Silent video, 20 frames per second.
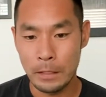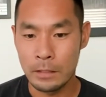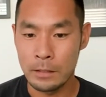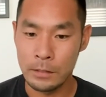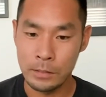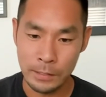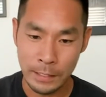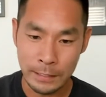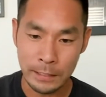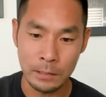
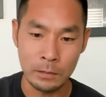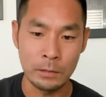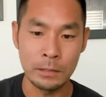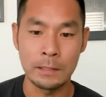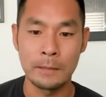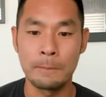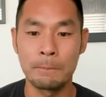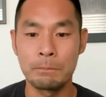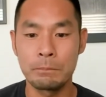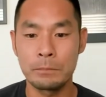
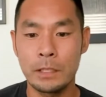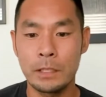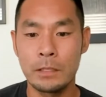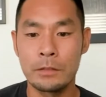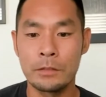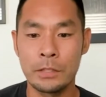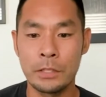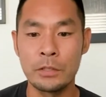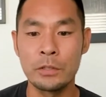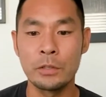Secondly,
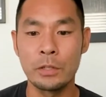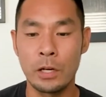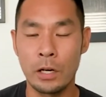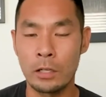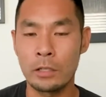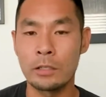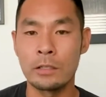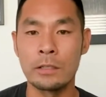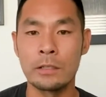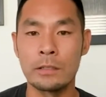
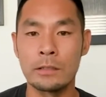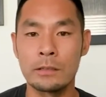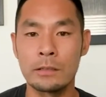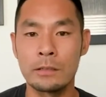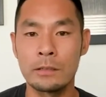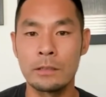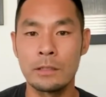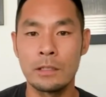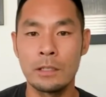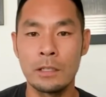tenderheartedness.